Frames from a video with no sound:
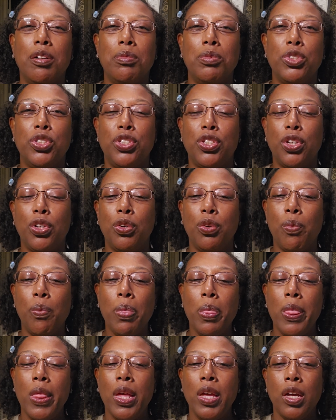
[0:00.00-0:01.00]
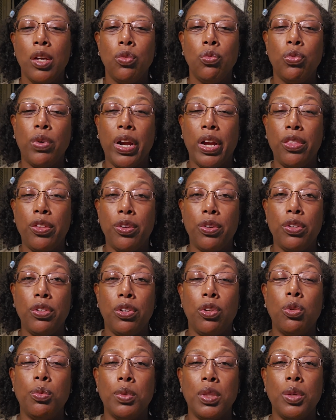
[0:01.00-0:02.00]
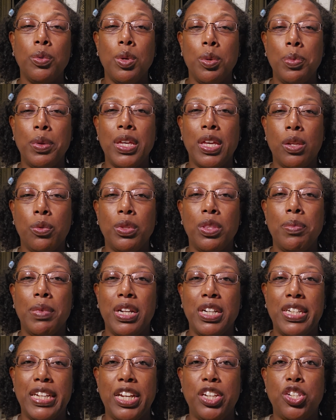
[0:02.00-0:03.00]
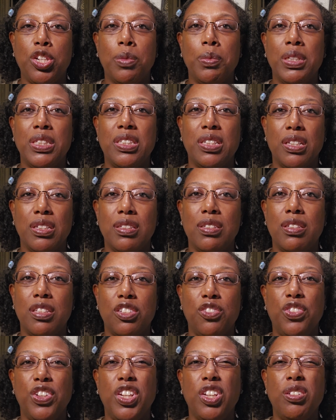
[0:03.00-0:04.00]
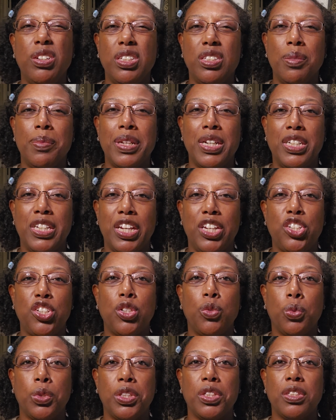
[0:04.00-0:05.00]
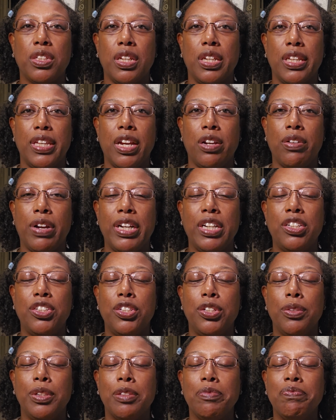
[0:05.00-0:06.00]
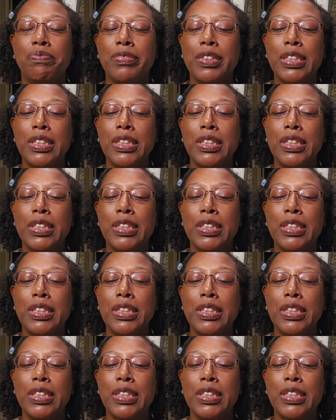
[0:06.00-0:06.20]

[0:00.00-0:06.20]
So rather, normally we begin with a meditation, but since this video is a meditation, we're just going to get right into it.